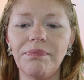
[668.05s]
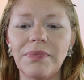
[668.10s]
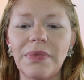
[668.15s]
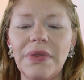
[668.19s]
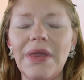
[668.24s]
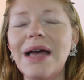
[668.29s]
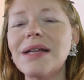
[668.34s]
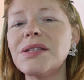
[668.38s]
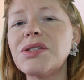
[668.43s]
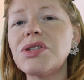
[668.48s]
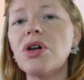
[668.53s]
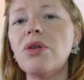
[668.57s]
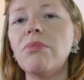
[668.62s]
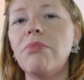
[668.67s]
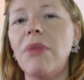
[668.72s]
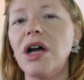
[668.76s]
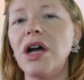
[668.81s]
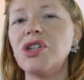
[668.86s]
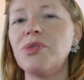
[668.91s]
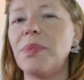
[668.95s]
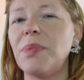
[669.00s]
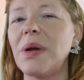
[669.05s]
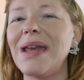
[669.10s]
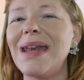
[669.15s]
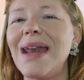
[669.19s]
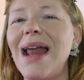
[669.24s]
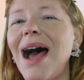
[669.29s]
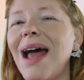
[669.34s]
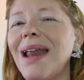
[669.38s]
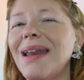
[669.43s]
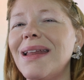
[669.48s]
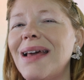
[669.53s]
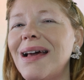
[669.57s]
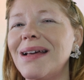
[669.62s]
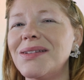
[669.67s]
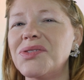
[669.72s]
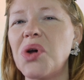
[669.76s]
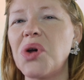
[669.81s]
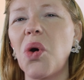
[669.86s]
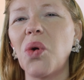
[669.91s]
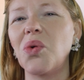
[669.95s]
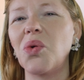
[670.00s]
not so much, but not a
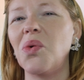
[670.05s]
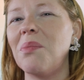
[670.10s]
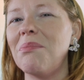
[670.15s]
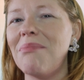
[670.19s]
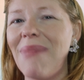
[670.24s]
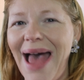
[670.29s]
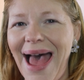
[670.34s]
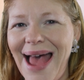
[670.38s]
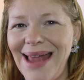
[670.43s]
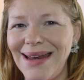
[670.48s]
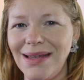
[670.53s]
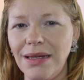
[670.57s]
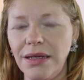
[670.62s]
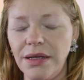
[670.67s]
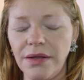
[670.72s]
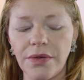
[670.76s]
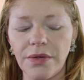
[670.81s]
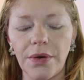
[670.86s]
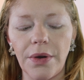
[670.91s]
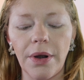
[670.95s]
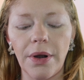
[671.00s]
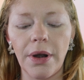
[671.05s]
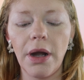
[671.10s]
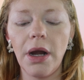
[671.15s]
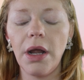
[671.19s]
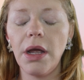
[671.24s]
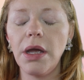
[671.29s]
total matte either.